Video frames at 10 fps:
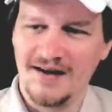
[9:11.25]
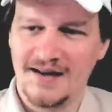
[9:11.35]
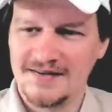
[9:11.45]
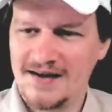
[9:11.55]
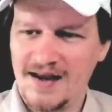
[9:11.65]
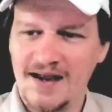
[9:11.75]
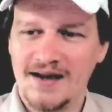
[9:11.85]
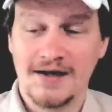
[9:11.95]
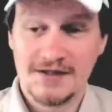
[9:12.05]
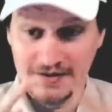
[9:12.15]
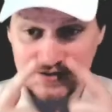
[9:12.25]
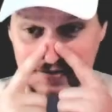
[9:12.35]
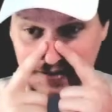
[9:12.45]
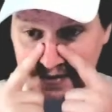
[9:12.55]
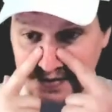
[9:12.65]
And then I actually
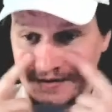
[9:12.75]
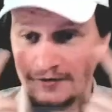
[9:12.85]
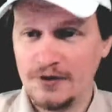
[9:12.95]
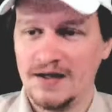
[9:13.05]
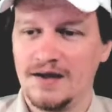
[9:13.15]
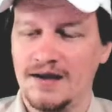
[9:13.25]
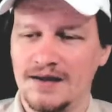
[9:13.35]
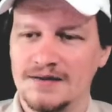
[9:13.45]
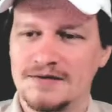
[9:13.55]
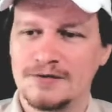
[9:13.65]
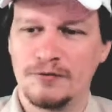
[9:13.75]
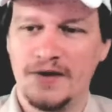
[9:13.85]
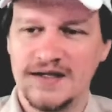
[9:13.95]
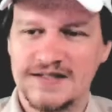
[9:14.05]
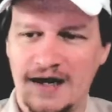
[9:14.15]
started looking into
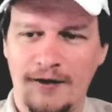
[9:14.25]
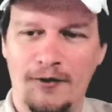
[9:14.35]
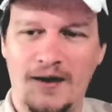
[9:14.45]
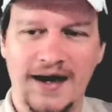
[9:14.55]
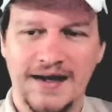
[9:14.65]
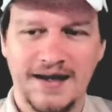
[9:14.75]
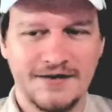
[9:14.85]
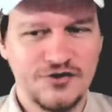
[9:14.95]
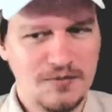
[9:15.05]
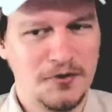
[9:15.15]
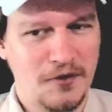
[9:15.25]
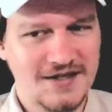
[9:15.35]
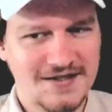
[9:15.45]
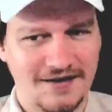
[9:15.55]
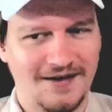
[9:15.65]
ways how I can GPU
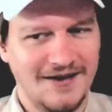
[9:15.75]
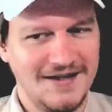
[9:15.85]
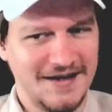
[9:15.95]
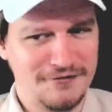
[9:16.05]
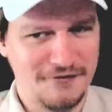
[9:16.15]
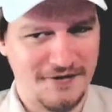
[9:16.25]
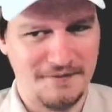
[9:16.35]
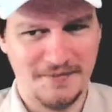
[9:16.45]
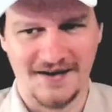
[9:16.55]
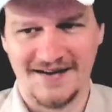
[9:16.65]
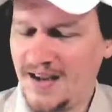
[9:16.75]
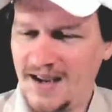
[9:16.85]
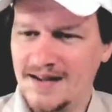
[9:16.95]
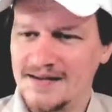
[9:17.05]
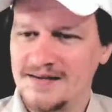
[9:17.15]
accelerate ffmpeg,
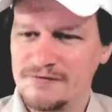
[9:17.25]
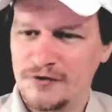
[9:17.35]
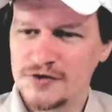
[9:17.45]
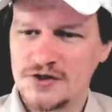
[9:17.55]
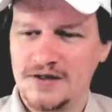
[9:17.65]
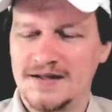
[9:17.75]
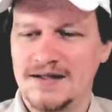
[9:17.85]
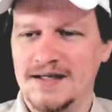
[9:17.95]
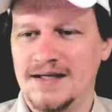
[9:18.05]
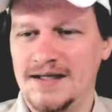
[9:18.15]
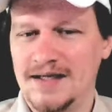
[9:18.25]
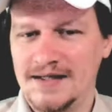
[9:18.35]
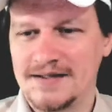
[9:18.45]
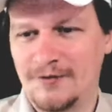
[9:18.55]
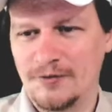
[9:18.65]
and unfortunately
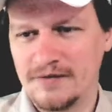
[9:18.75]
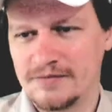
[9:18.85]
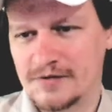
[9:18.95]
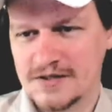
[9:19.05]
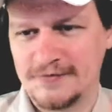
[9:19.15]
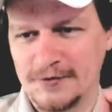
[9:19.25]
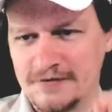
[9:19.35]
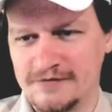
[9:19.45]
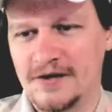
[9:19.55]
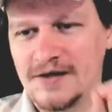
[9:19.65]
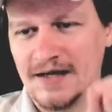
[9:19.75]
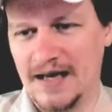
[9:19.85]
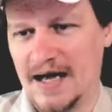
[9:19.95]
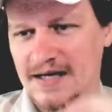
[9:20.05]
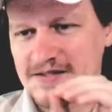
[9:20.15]
it only works for the very
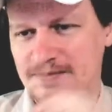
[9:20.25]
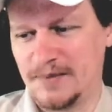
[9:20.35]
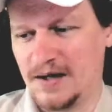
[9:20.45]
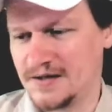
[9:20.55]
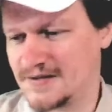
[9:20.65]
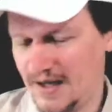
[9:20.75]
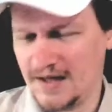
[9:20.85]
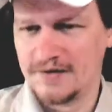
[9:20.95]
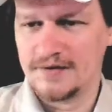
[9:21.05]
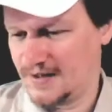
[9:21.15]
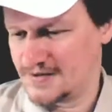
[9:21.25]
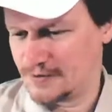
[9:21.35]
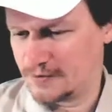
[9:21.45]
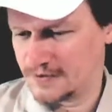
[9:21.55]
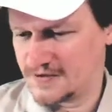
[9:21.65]
last part. And as
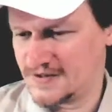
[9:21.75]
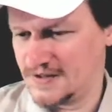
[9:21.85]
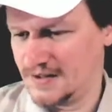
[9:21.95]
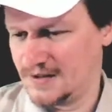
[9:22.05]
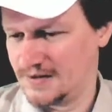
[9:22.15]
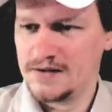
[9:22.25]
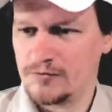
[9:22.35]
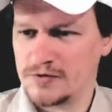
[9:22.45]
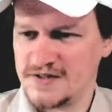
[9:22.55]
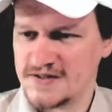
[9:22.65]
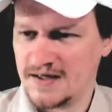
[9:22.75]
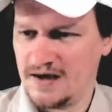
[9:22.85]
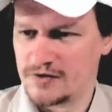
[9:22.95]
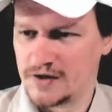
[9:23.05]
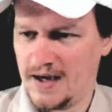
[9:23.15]
you could see, there was this
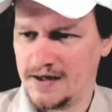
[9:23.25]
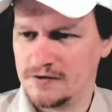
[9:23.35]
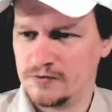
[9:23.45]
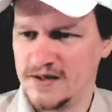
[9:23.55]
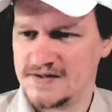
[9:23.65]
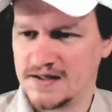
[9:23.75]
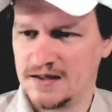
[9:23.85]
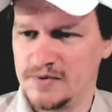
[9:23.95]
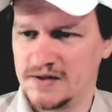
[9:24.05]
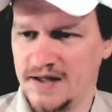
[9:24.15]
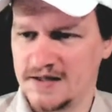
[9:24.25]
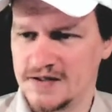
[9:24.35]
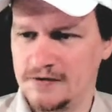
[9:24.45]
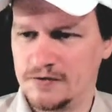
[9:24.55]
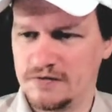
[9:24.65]
clever guy who basically built
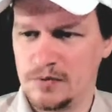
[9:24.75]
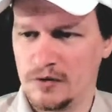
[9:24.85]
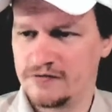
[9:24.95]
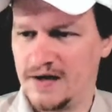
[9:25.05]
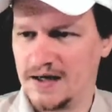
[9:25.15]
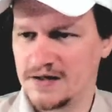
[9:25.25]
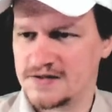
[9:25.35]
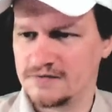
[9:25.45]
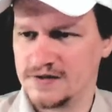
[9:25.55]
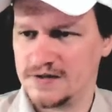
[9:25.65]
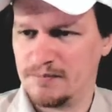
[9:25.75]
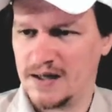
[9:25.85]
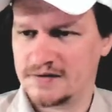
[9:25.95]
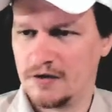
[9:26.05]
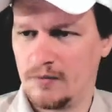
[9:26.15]
executable files with the
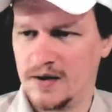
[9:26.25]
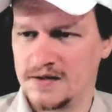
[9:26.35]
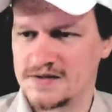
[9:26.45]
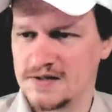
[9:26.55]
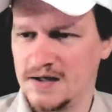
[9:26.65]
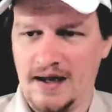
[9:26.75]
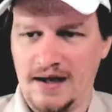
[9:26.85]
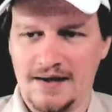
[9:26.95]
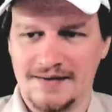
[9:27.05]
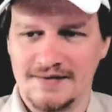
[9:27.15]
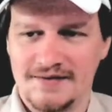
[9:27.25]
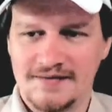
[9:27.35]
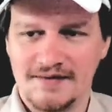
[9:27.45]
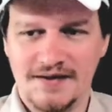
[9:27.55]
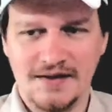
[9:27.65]
bat commands, and
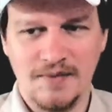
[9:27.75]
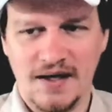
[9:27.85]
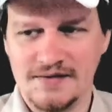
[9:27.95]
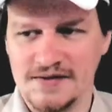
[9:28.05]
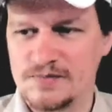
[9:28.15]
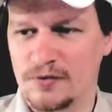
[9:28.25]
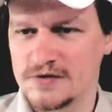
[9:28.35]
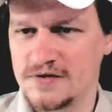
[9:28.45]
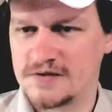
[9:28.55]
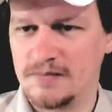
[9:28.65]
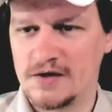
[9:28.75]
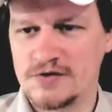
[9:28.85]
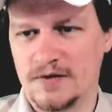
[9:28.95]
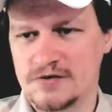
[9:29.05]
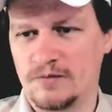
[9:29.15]
he made this process
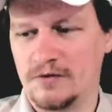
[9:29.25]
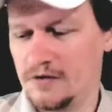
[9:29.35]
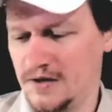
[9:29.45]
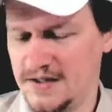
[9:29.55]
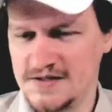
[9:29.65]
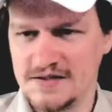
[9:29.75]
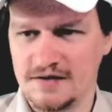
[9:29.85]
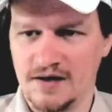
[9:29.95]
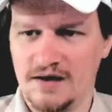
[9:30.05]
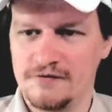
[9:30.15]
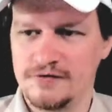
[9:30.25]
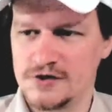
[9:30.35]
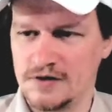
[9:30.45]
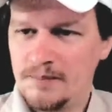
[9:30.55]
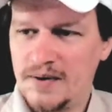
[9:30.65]
much more easier and
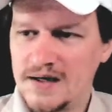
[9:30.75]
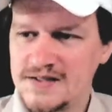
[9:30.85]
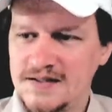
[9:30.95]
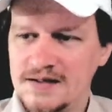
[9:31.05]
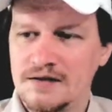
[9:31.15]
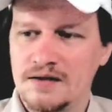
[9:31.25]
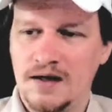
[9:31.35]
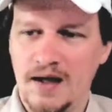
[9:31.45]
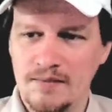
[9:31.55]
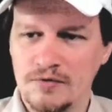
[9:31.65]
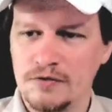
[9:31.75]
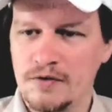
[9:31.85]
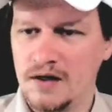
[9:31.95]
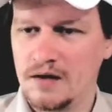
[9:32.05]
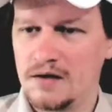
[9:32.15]
efficient. But I still am
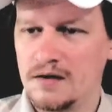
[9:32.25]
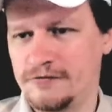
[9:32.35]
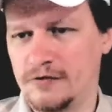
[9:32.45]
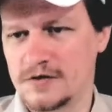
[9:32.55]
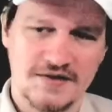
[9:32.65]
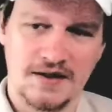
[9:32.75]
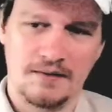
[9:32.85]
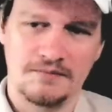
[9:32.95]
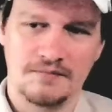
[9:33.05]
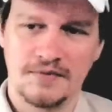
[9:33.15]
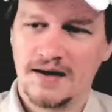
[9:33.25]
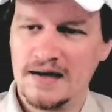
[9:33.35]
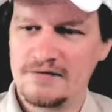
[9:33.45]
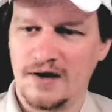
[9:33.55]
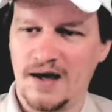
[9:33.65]
looking for some
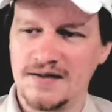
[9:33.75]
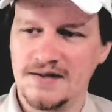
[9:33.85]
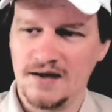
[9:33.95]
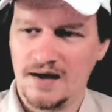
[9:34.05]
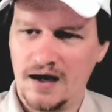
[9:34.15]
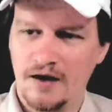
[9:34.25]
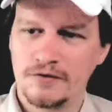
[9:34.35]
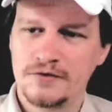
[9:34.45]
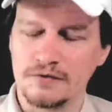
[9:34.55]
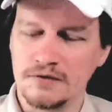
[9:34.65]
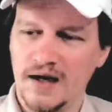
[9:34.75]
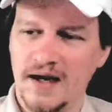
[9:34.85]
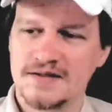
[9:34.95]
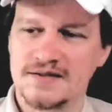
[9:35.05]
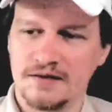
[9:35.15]
clever idea how to
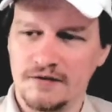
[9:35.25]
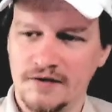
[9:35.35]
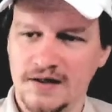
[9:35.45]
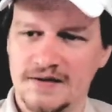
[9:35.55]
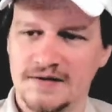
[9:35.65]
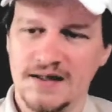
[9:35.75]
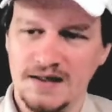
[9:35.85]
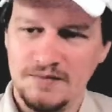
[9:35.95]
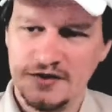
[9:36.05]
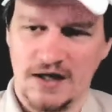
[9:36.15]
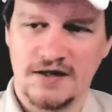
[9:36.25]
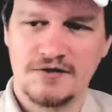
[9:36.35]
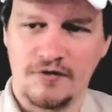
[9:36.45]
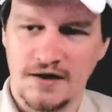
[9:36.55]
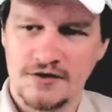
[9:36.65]
accelerate the image
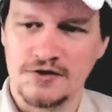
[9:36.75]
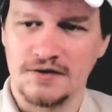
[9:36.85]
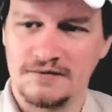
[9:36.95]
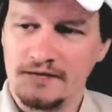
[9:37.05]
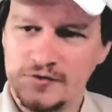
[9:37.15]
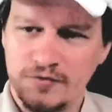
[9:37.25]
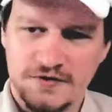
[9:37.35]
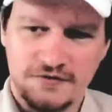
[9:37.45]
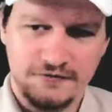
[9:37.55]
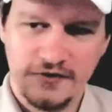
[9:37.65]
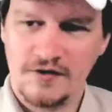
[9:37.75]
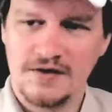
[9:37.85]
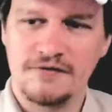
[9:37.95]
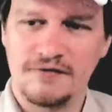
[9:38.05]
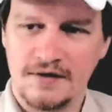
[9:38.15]
extraction, which was
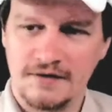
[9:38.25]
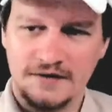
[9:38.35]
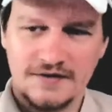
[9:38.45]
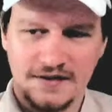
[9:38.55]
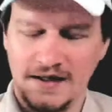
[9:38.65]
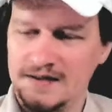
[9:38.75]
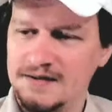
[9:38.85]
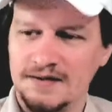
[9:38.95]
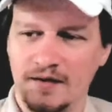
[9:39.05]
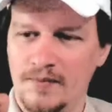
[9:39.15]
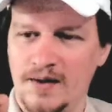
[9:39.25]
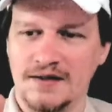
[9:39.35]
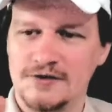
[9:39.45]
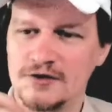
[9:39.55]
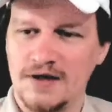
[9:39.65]
very difficult and I did not
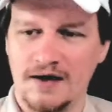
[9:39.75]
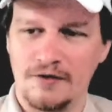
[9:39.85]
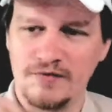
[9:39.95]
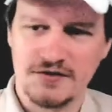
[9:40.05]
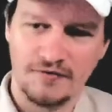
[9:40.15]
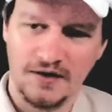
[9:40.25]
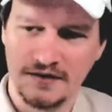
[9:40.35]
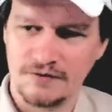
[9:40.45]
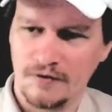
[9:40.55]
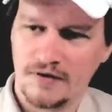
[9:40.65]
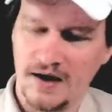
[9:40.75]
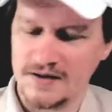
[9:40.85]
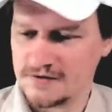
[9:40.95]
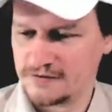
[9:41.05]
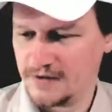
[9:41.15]
manage. I always ran into all
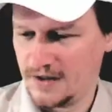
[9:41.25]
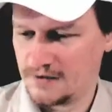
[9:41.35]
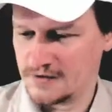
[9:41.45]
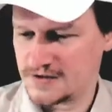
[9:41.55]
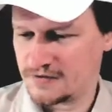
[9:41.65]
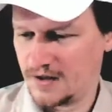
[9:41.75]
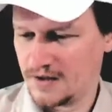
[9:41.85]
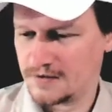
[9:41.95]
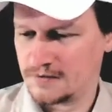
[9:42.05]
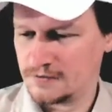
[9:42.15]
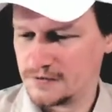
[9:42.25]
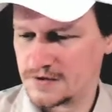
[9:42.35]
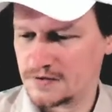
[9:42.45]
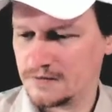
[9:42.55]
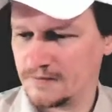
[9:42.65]
kinds of errors trying to do
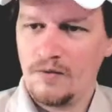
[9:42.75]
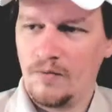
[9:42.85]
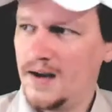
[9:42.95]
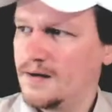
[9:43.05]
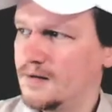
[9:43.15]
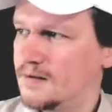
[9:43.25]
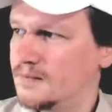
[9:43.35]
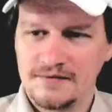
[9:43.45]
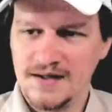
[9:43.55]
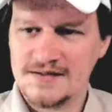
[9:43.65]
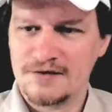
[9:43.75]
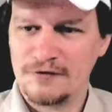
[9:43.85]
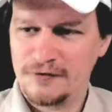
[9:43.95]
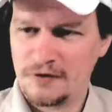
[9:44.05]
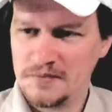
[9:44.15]
so. Well, that's all
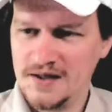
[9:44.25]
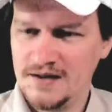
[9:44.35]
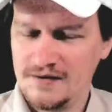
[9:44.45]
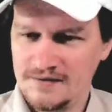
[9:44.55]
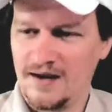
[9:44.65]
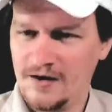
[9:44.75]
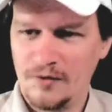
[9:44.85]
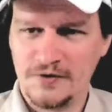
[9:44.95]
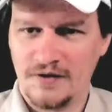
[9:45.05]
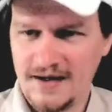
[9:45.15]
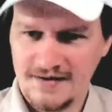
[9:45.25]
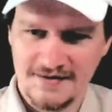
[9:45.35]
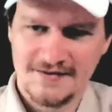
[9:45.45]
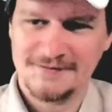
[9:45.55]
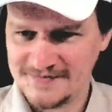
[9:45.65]
for me. I hope you liked
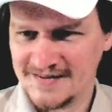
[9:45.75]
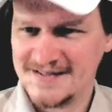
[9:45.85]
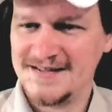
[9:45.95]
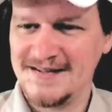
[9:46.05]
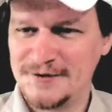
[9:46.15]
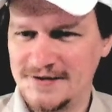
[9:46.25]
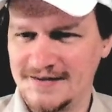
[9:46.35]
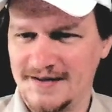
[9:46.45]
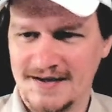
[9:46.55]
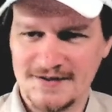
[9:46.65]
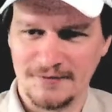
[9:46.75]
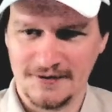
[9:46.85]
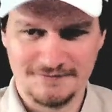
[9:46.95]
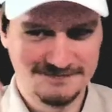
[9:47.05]
it. See you in the next one.